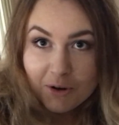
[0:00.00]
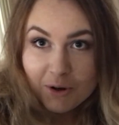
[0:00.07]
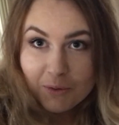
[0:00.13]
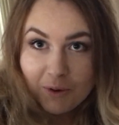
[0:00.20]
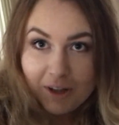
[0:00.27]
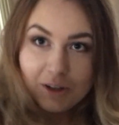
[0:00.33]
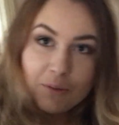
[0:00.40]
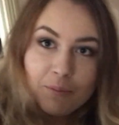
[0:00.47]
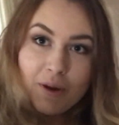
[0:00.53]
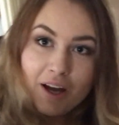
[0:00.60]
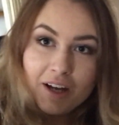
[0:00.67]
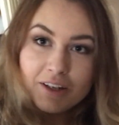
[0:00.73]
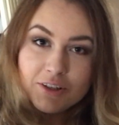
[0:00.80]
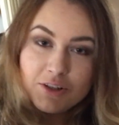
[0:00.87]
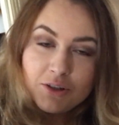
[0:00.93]
or welcome
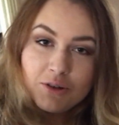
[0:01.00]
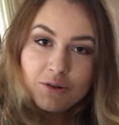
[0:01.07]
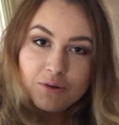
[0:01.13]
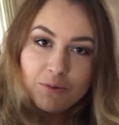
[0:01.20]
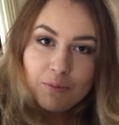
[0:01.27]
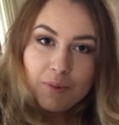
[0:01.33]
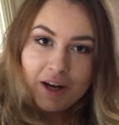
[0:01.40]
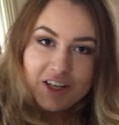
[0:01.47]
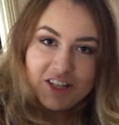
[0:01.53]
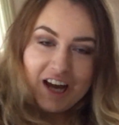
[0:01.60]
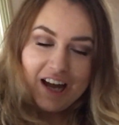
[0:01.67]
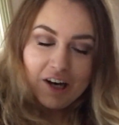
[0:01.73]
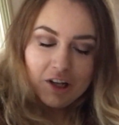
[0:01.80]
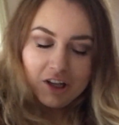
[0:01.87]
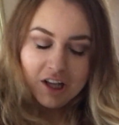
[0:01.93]
back to my
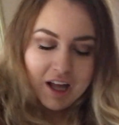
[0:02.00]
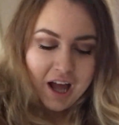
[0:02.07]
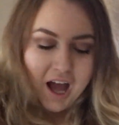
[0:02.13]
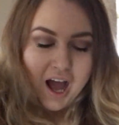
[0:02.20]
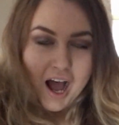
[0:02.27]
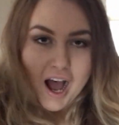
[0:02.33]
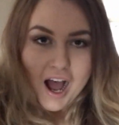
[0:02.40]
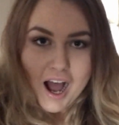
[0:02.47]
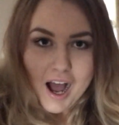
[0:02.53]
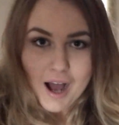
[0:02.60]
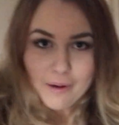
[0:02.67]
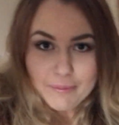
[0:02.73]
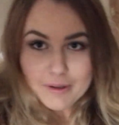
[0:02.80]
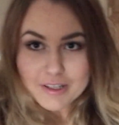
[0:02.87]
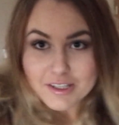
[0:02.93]
channel
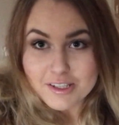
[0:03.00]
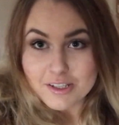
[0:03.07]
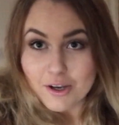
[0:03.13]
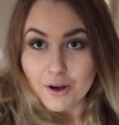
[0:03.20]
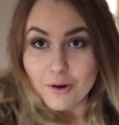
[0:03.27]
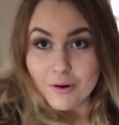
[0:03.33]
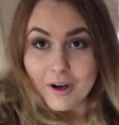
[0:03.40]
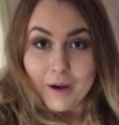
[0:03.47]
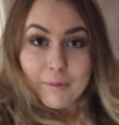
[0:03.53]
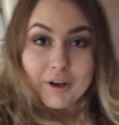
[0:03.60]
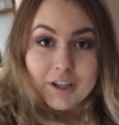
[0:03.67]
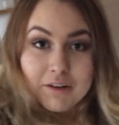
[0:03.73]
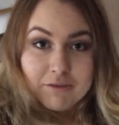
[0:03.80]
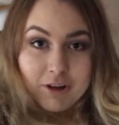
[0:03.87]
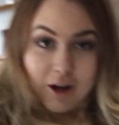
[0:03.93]
um, so I'm
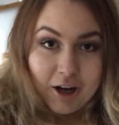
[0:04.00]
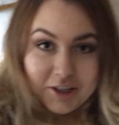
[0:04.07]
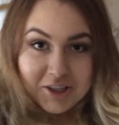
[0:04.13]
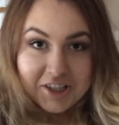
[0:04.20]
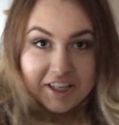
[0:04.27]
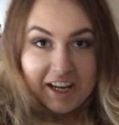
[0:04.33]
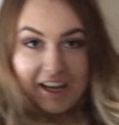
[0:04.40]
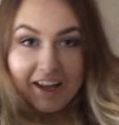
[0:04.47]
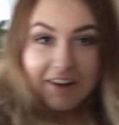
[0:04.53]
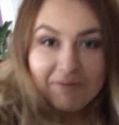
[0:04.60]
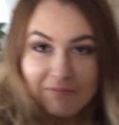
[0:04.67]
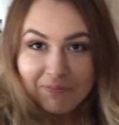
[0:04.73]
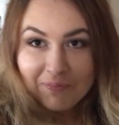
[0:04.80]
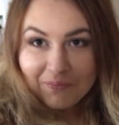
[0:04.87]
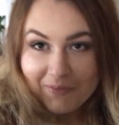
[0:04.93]
gonna vlog today
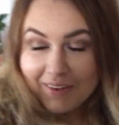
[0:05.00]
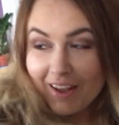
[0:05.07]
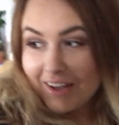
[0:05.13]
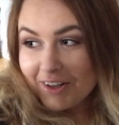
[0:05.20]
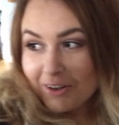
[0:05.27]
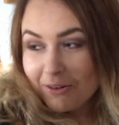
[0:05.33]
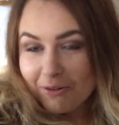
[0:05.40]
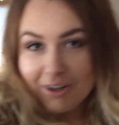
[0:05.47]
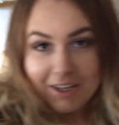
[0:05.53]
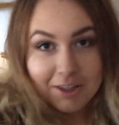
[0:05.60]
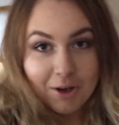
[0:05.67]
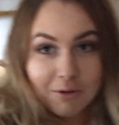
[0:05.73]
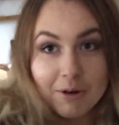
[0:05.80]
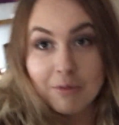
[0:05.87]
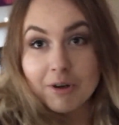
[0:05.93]
I don't really
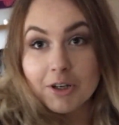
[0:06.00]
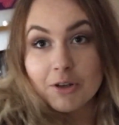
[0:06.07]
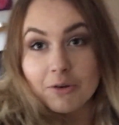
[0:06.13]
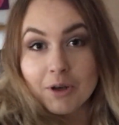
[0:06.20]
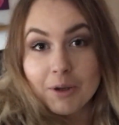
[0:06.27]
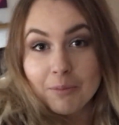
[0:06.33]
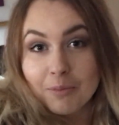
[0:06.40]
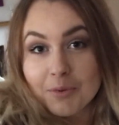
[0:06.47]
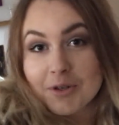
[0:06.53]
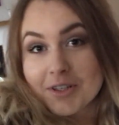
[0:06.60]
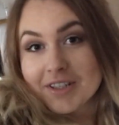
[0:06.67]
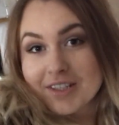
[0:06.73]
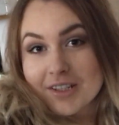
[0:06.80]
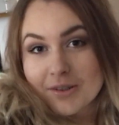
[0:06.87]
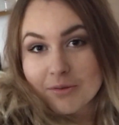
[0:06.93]
know what we're doing
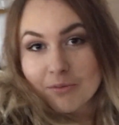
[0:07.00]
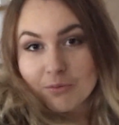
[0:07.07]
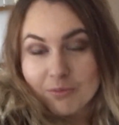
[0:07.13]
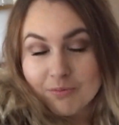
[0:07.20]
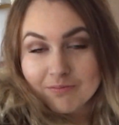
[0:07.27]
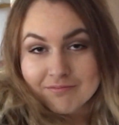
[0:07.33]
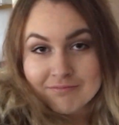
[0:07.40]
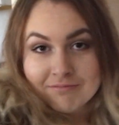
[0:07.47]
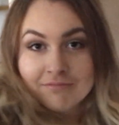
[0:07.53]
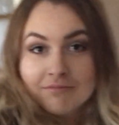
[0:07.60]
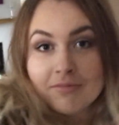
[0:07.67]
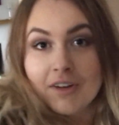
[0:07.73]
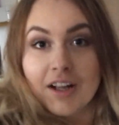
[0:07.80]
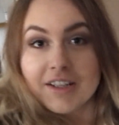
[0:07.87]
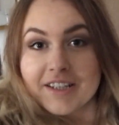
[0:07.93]
but
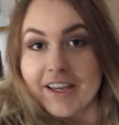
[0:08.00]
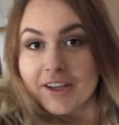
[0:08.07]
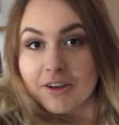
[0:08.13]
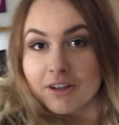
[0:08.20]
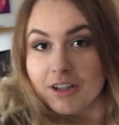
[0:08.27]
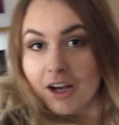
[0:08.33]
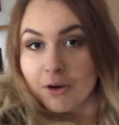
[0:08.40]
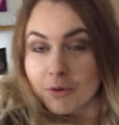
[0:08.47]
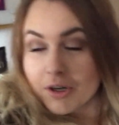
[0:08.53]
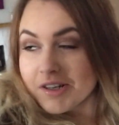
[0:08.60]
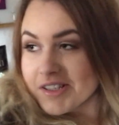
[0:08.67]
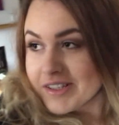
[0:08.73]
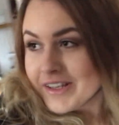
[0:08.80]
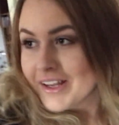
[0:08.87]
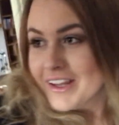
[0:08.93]
I'll take you along with
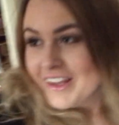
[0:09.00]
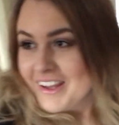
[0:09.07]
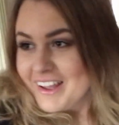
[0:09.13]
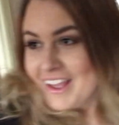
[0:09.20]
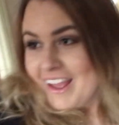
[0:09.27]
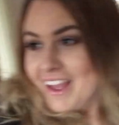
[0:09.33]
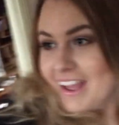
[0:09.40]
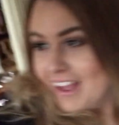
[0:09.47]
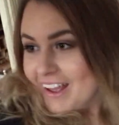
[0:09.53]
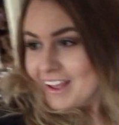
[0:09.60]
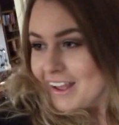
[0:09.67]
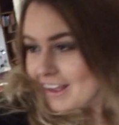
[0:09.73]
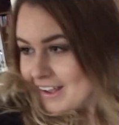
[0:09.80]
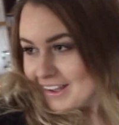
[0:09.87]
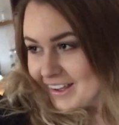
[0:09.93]

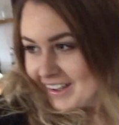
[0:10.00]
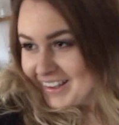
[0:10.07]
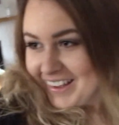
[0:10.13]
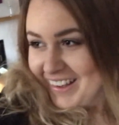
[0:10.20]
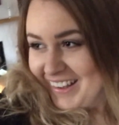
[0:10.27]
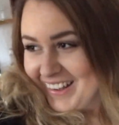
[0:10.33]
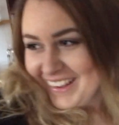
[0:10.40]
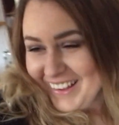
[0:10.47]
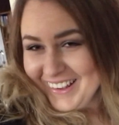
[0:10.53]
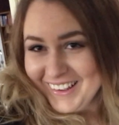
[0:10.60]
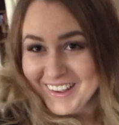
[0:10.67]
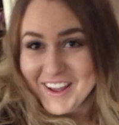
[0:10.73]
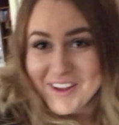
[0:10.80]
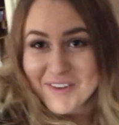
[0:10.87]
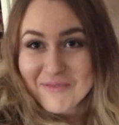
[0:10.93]

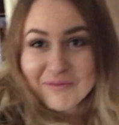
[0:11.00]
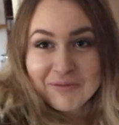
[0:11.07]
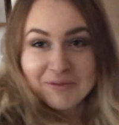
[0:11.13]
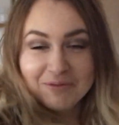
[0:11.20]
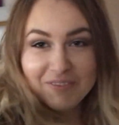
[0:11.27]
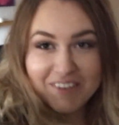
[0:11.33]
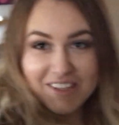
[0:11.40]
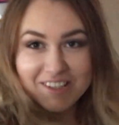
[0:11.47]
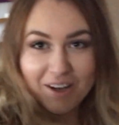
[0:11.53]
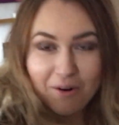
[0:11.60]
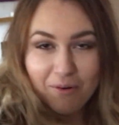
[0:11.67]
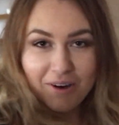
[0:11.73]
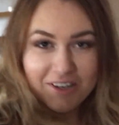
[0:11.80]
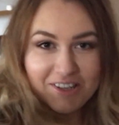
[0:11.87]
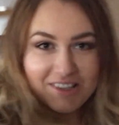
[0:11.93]
us
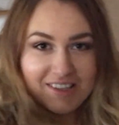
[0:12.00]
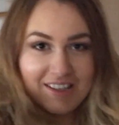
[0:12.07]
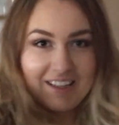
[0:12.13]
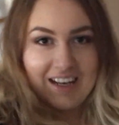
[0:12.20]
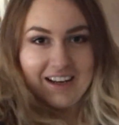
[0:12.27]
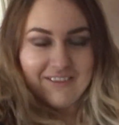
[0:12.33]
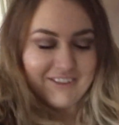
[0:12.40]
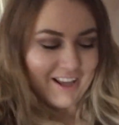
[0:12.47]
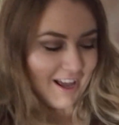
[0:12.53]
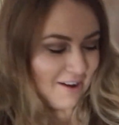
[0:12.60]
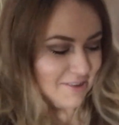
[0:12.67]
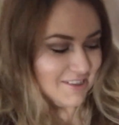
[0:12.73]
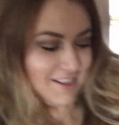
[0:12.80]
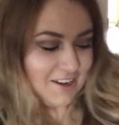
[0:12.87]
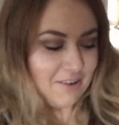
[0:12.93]
so we're just gonna leave the
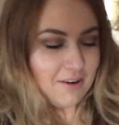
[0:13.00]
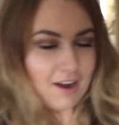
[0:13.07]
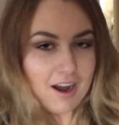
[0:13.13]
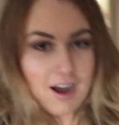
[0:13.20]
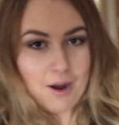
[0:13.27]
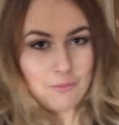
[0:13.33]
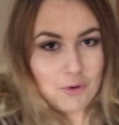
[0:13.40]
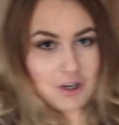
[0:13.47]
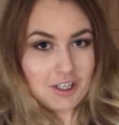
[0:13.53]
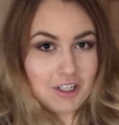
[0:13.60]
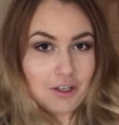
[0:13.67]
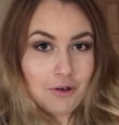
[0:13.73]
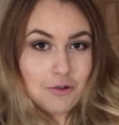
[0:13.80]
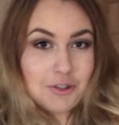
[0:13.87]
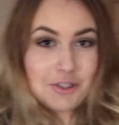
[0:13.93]
house now um, we're
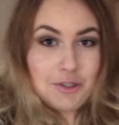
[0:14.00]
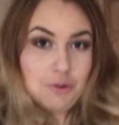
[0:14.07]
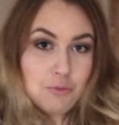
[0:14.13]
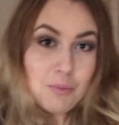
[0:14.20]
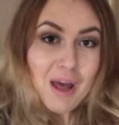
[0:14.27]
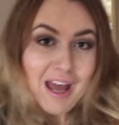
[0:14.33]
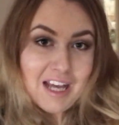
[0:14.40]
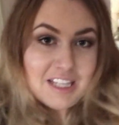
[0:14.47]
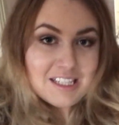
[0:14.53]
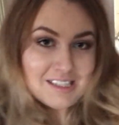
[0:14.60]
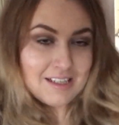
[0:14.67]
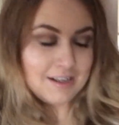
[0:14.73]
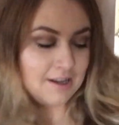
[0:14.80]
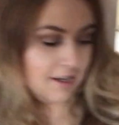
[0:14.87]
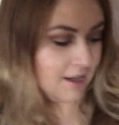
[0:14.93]
gonna go to
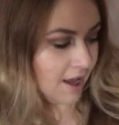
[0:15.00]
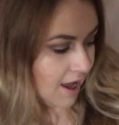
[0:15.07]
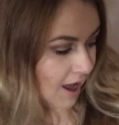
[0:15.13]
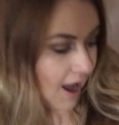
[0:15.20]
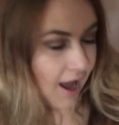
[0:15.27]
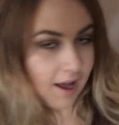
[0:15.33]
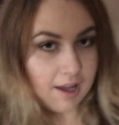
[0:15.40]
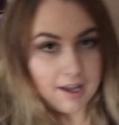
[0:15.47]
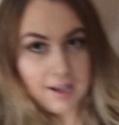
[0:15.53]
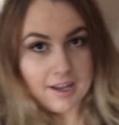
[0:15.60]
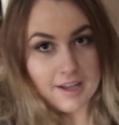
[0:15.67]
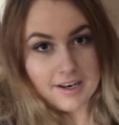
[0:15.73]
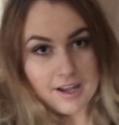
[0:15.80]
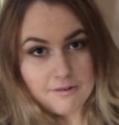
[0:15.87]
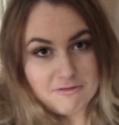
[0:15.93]
mass uh,
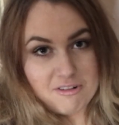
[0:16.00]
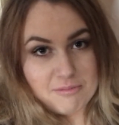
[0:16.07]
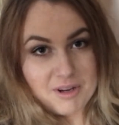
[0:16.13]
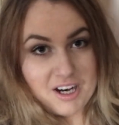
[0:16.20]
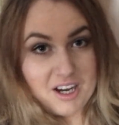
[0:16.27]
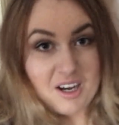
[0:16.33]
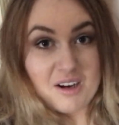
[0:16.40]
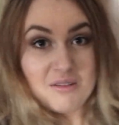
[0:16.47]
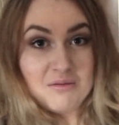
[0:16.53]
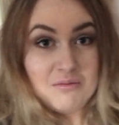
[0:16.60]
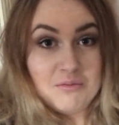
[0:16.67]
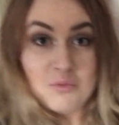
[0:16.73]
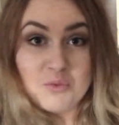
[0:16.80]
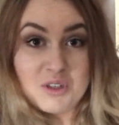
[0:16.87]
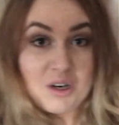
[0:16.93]
and then from there
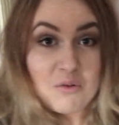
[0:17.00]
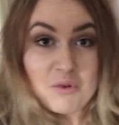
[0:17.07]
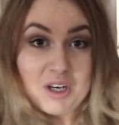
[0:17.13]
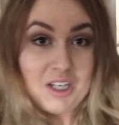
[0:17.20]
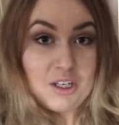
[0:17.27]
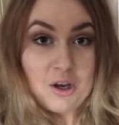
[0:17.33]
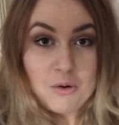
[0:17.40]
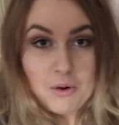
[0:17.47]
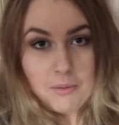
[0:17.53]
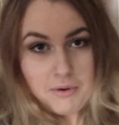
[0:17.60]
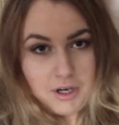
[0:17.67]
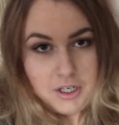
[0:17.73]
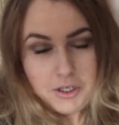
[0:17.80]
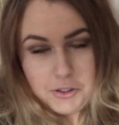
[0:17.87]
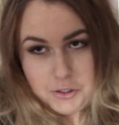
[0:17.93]
we don't really know what
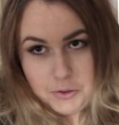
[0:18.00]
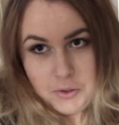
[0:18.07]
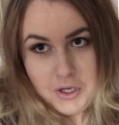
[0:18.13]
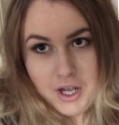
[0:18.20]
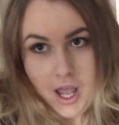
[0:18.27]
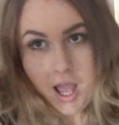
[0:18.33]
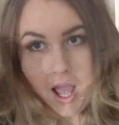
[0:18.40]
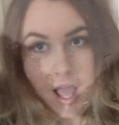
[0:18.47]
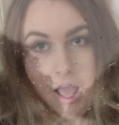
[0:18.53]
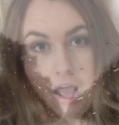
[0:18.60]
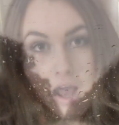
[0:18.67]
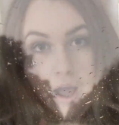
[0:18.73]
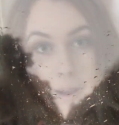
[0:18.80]
we're gonna do of